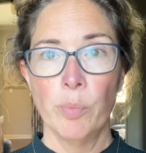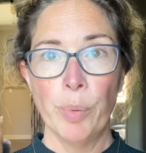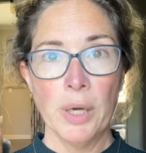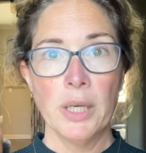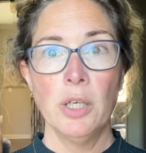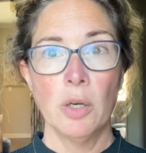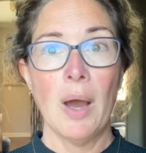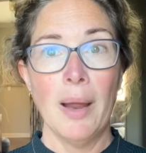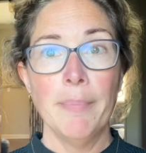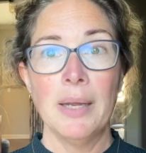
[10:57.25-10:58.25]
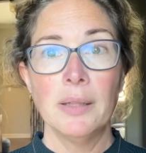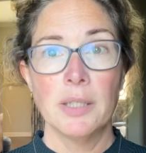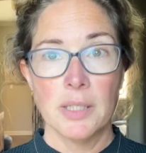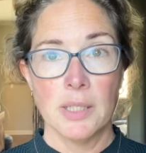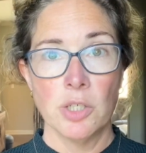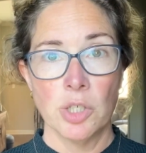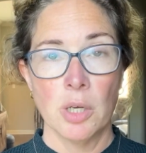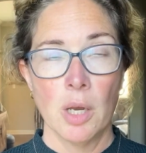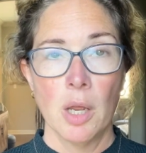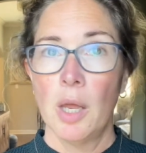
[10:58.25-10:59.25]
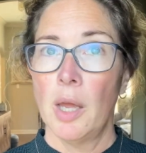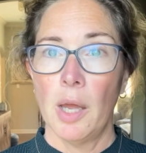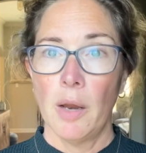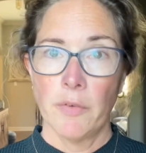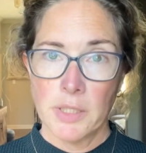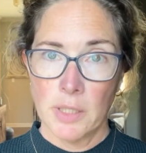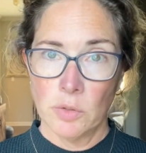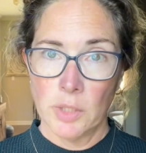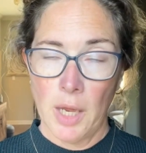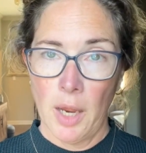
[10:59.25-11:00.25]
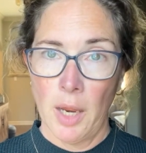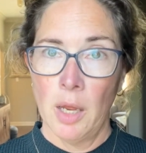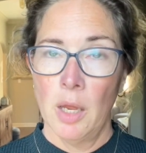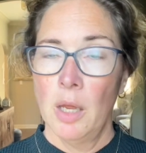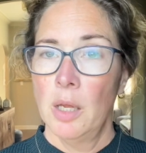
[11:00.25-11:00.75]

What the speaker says: But I make the decision every single day